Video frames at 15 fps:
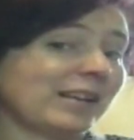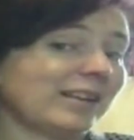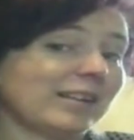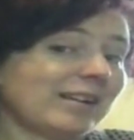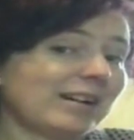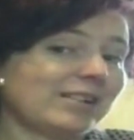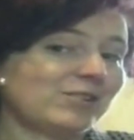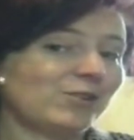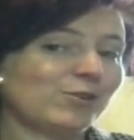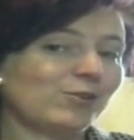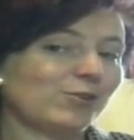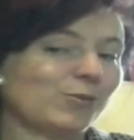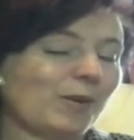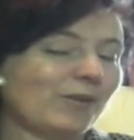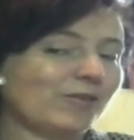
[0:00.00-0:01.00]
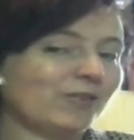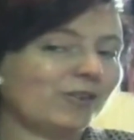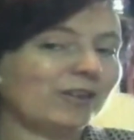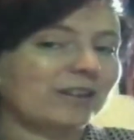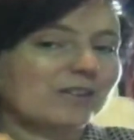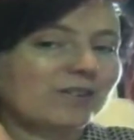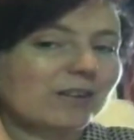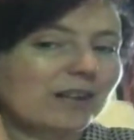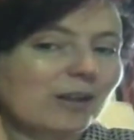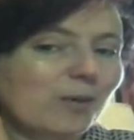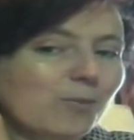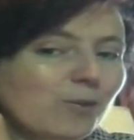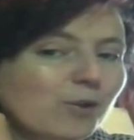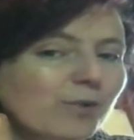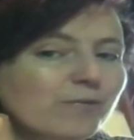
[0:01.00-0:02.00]
I do just wear a stud. It's a
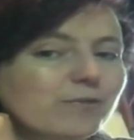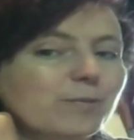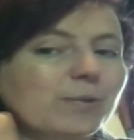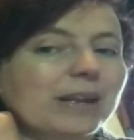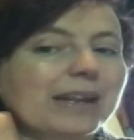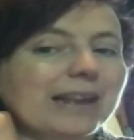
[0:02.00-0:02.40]
lot more comfortable.